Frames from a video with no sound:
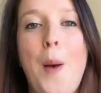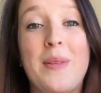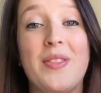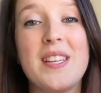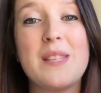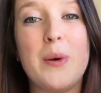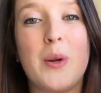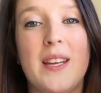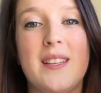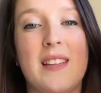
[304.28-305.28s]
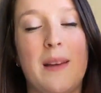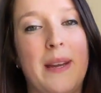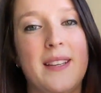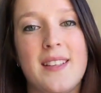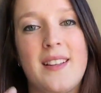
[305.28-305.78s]
But this book is
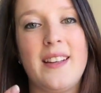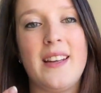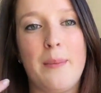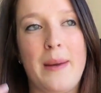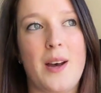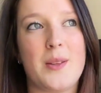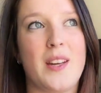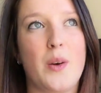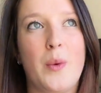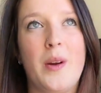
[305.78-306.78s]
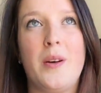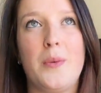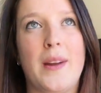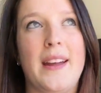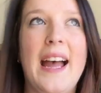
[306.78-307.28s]
basically about a world
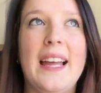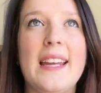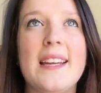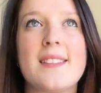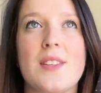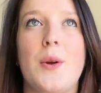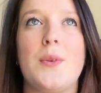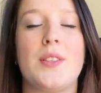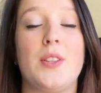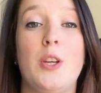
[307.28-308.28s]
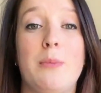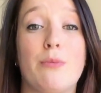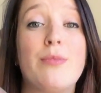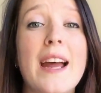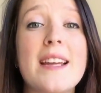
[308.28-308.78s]
where aliens are known to the human
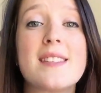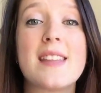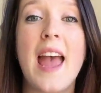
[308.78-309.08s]
race,